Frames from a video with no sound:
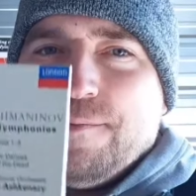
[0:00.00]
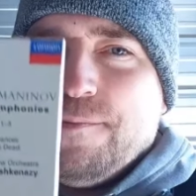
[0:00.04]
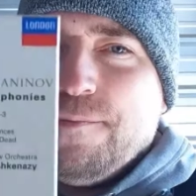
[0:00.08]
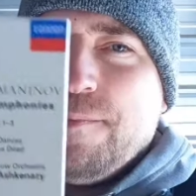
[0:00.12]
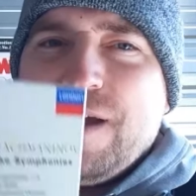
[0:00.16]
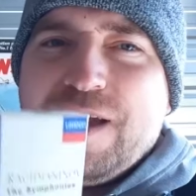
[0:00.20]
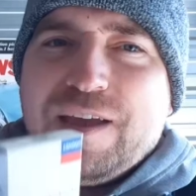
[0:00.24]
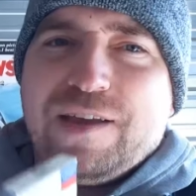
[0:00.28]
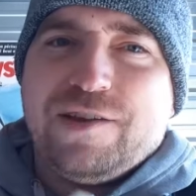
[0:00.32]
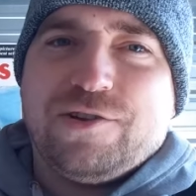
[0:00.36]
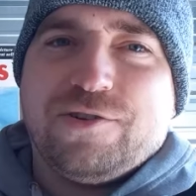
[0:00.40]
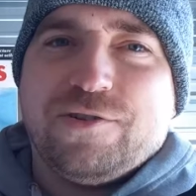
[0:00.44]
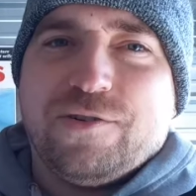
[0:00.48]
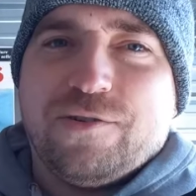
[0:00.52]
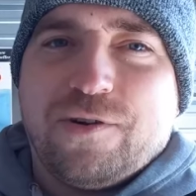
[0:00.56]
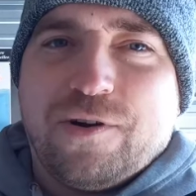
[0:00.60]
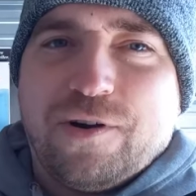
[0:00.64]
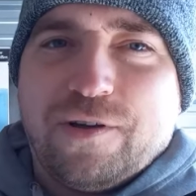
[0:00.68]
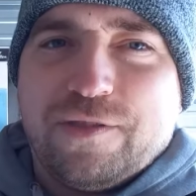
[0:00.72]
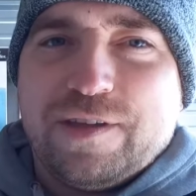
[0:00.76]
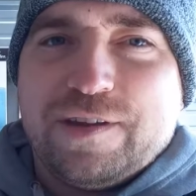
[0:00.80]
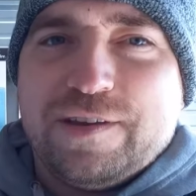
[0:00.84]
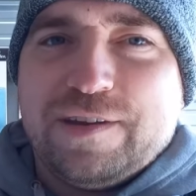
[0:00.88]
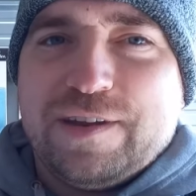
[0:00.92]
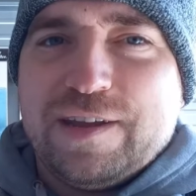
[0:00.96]
it. Make sure
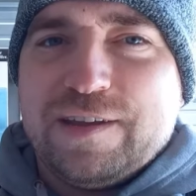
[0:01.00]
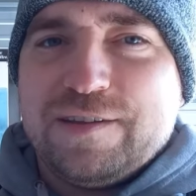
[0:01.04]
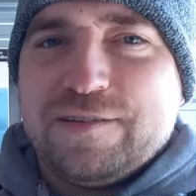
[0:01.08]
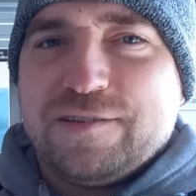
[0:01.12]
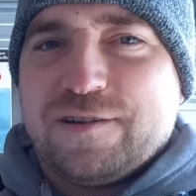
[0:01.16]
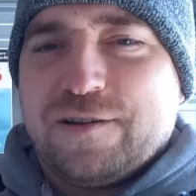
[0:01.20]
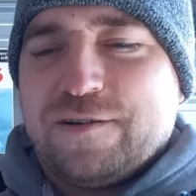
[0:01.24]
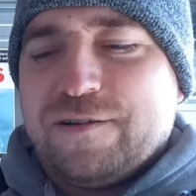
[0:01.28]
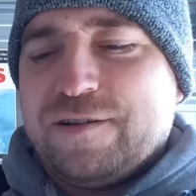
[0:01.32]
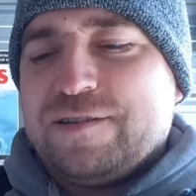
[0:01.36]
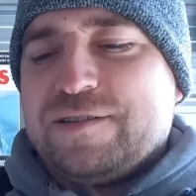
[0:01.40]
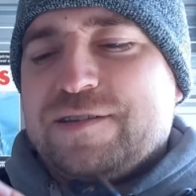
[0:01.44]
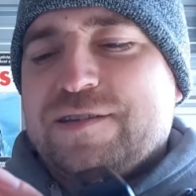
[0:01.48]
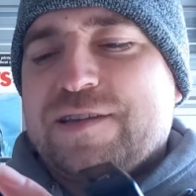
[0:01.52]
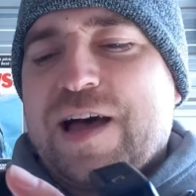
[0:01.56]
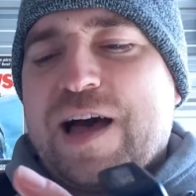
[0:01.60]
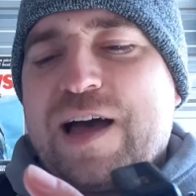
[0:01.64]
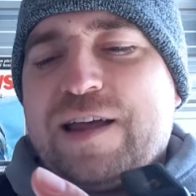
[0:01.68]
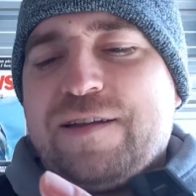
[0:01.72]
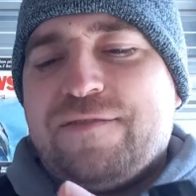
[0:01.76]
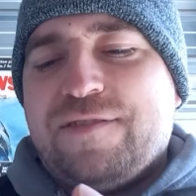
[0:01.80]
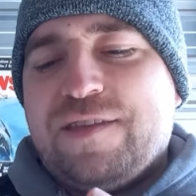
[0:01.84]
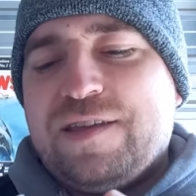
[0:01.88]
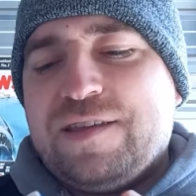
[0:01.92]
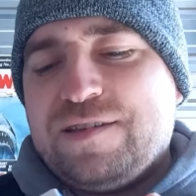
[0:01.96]
all the discs are
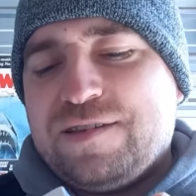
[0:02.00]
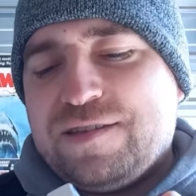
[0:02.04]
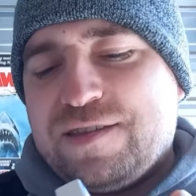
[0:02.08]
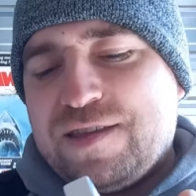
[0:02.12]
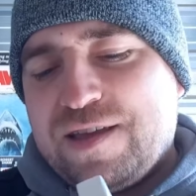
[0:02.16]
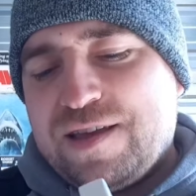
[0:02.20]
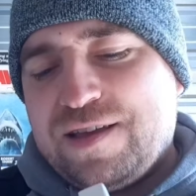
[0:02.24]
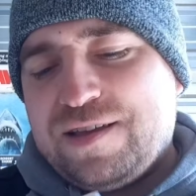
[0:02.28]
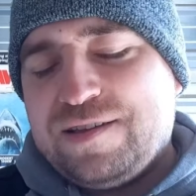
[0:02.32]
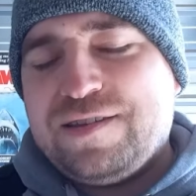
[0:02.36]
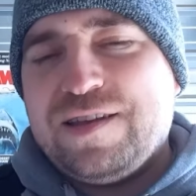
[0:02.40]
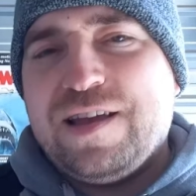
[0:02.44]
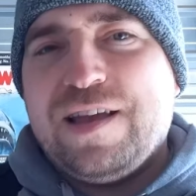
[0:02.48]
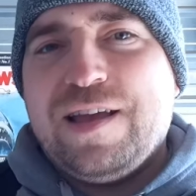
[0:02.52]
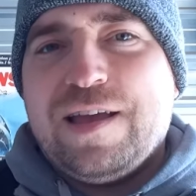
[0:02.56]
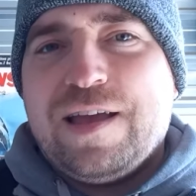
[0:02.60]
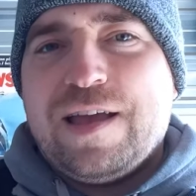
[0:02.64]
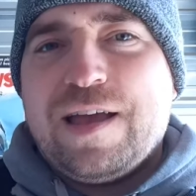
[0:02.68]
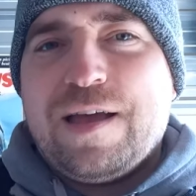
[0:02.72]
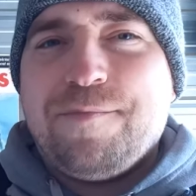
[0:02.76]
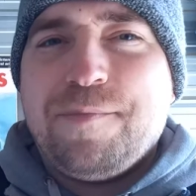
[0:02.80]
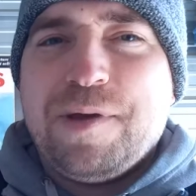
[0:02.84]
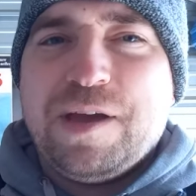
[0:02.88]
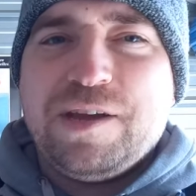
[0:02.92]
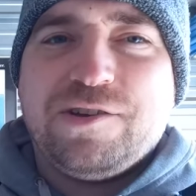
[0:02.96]
inside of these things,
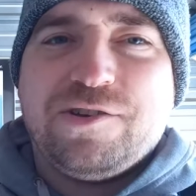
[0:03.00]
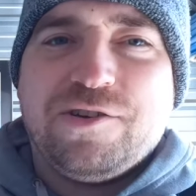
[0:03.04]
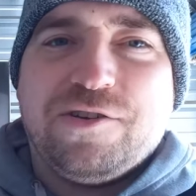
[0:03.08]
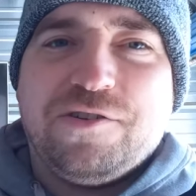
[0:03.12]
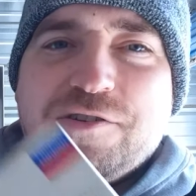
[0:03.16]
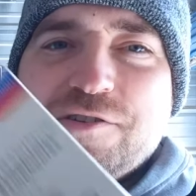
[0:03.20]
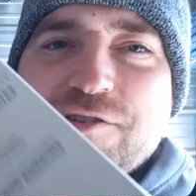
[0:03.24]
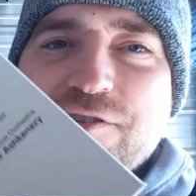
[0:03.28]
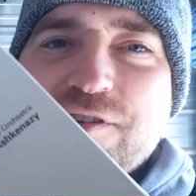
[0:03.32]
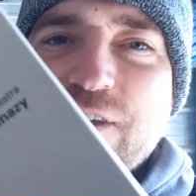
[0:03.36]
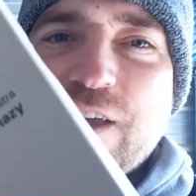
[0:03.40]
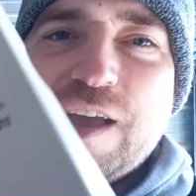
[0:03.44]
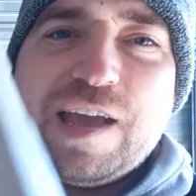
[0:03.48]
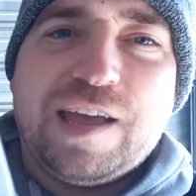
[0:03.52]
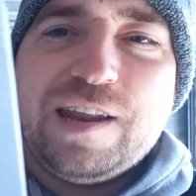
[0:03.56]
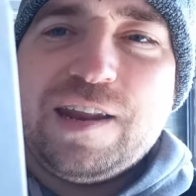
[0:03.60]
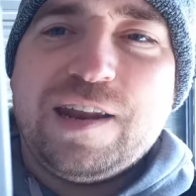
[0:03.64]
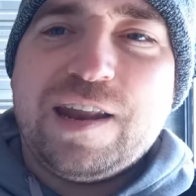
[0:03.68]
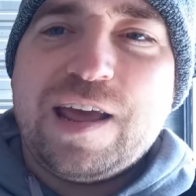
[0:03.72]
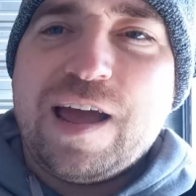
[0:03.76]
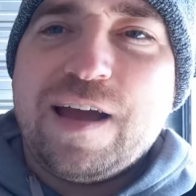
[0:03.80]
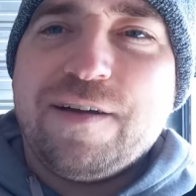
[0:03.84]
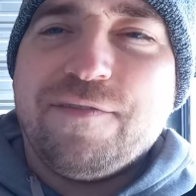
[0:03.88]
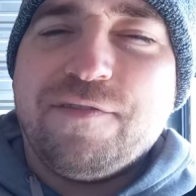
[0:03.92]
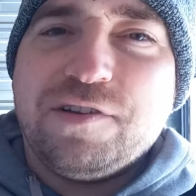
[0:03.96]
and make sure you're scanning
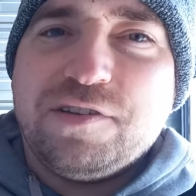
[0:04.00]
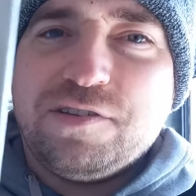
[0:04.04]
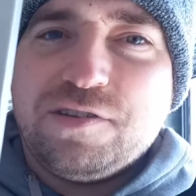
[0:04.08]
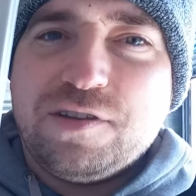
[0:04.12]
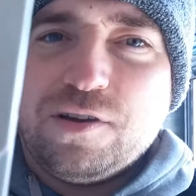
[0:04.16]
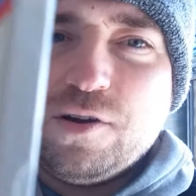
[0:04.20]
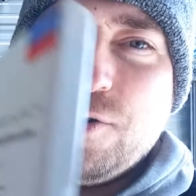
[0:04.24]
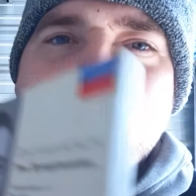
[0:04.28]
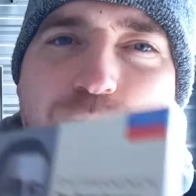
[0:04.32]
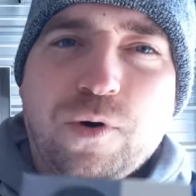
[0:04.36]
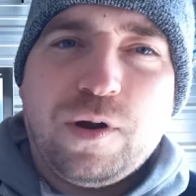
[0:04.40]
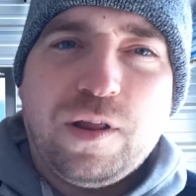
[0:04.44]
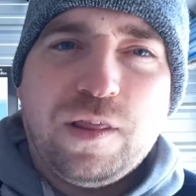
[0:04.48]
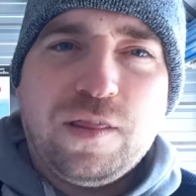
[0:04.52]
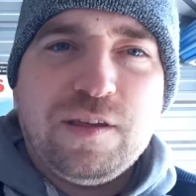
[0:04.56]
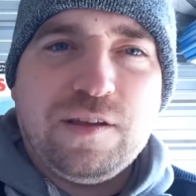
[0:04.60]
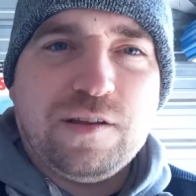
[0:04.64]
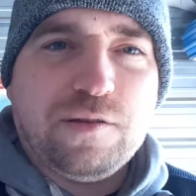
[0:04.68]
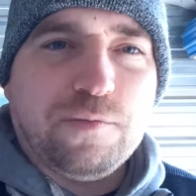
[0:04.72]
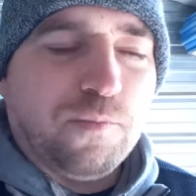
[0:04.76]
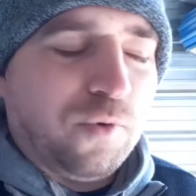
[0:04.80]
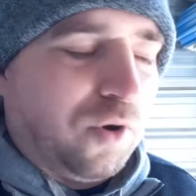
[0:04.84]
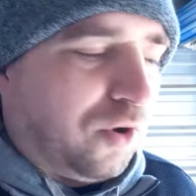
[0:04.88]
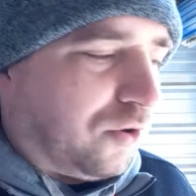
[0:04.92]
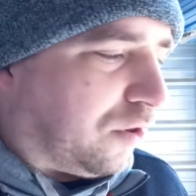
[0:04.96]
every single one of
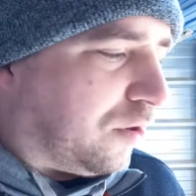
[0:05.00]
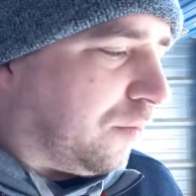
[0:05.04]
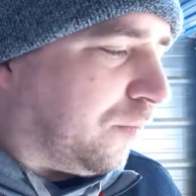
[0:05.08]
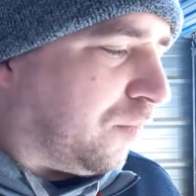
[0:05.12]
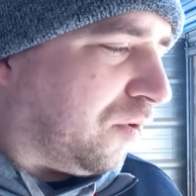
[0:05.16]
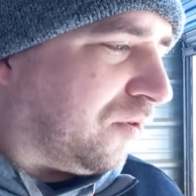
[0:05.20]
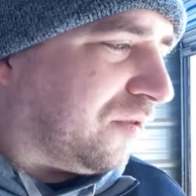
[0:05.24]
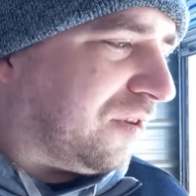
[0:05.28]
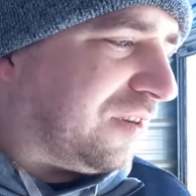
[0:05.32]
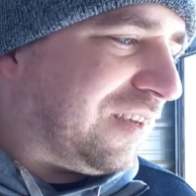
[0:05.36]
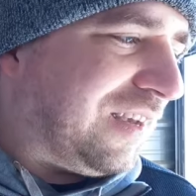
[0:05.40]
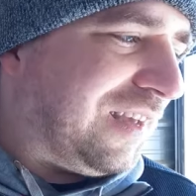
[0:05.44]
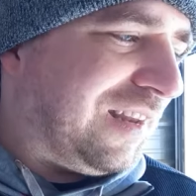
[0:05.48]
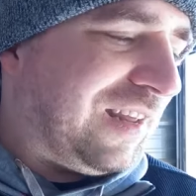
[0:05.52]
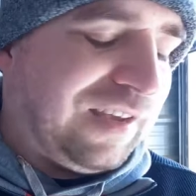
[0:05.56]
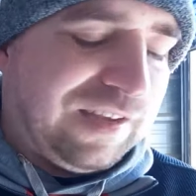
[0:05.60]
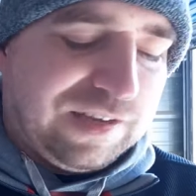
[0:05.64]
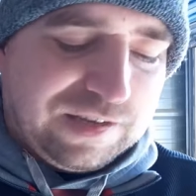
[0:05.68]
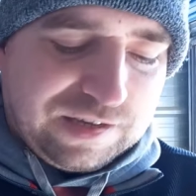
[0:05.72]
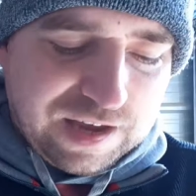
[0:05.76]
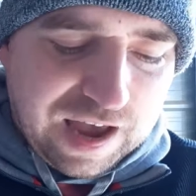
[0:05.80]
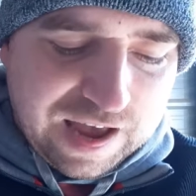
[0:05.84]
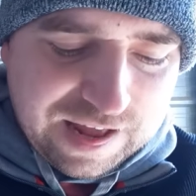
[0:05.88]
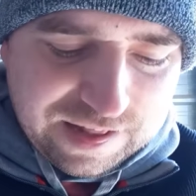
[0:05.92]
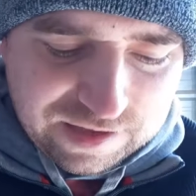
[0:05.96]
these multiple CD
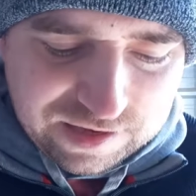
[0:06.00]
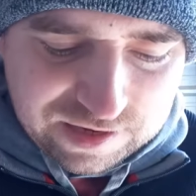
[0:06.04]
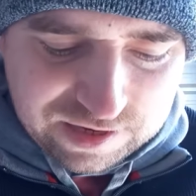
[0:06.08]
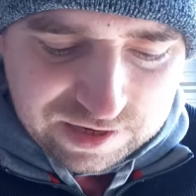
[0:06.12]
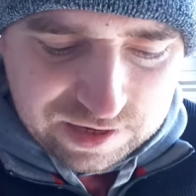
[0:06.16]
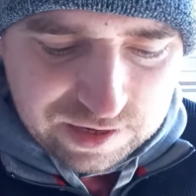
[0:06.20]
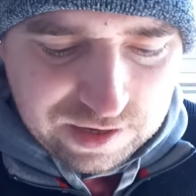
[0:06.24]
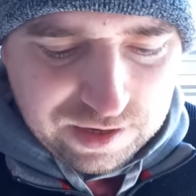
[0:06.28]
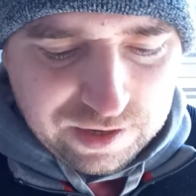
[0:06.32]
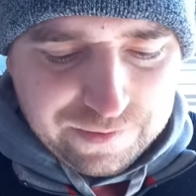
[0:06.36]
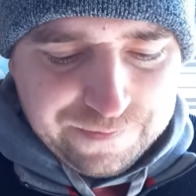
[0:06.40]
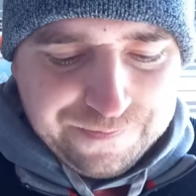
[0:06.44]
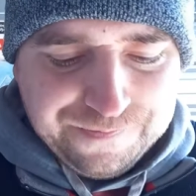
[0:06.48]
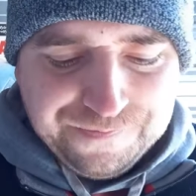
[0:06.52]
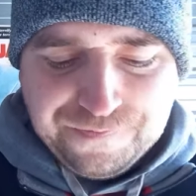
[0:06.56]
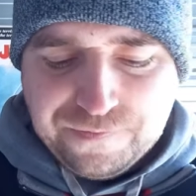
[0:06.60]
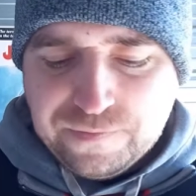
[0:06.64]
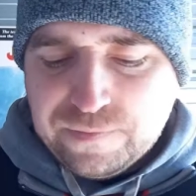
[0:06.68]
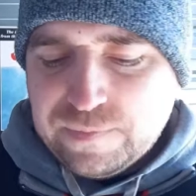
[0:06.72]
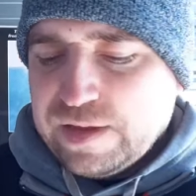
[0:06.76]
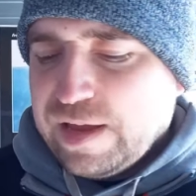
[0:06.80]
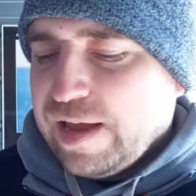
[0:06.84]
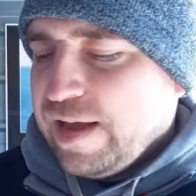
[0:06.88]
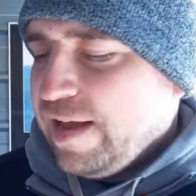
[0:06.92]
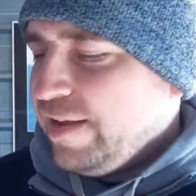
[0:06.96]
sets.
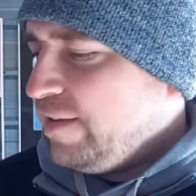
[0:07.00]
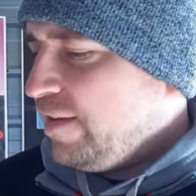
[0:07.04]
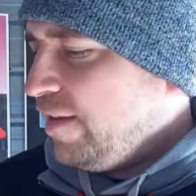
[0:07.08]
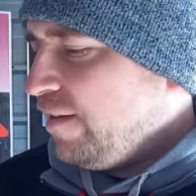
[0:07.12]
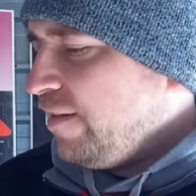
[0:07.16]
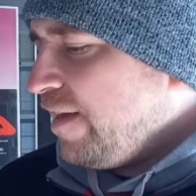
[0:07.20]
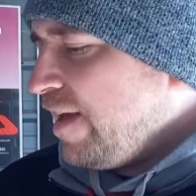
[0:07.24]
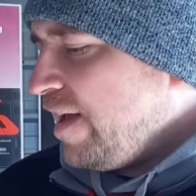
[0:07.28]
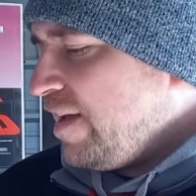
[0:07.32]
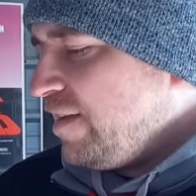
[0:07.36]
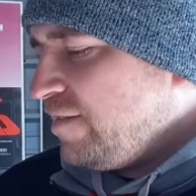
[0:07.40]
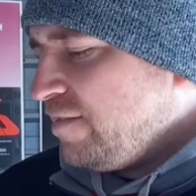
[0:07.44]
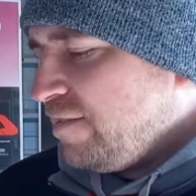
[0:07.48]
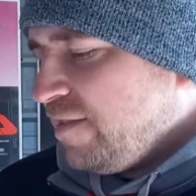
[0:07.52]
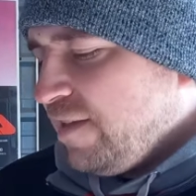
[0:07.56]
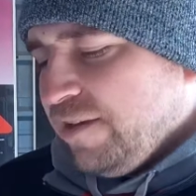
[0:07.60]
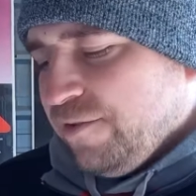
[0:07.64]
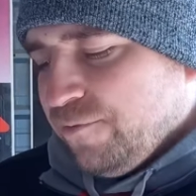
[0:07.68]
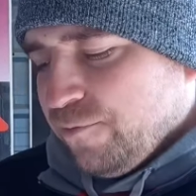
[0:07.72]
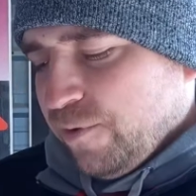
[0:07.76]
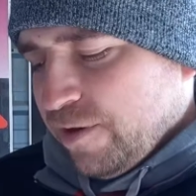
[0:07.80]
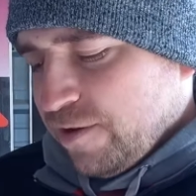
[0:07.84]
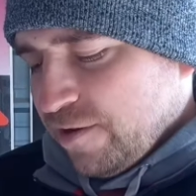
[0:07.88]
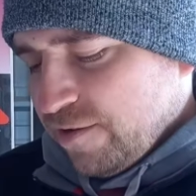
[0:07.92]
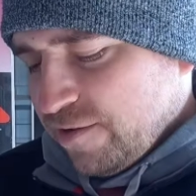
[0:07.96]
And the last
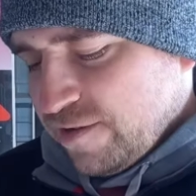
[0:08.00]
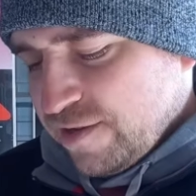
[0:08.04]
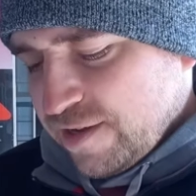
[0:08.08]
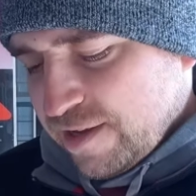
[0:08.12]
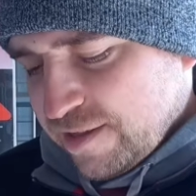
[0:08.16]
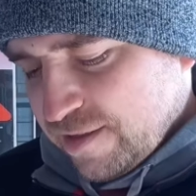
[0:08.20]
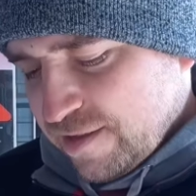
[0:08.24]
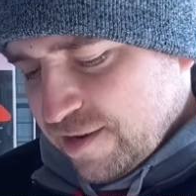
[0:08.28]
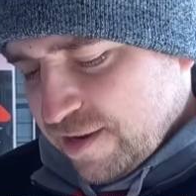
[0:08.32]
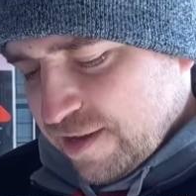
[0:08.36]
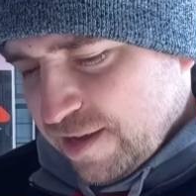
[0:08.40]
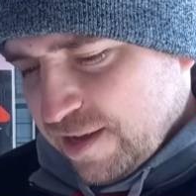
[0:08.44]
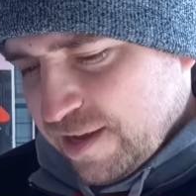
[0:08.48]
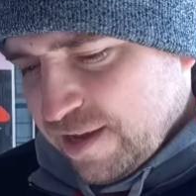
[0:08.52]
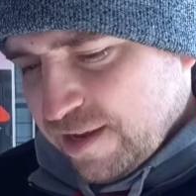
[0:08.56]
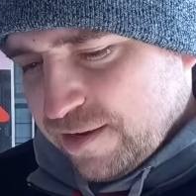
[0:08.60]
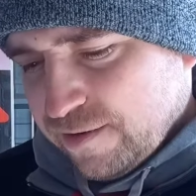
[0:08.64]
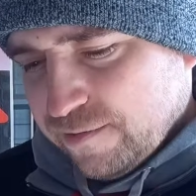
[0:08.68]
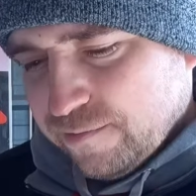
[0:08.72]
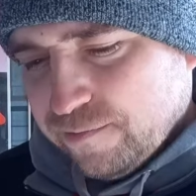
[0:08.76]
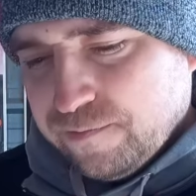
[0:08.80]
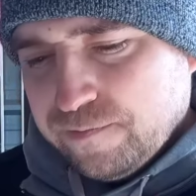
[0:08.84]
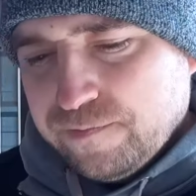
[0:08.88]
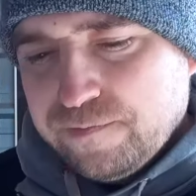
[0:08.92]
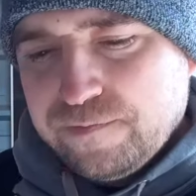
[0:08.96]
thing we are sending
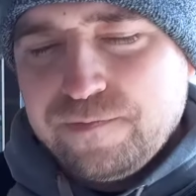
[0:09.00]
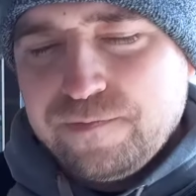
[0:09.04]
in,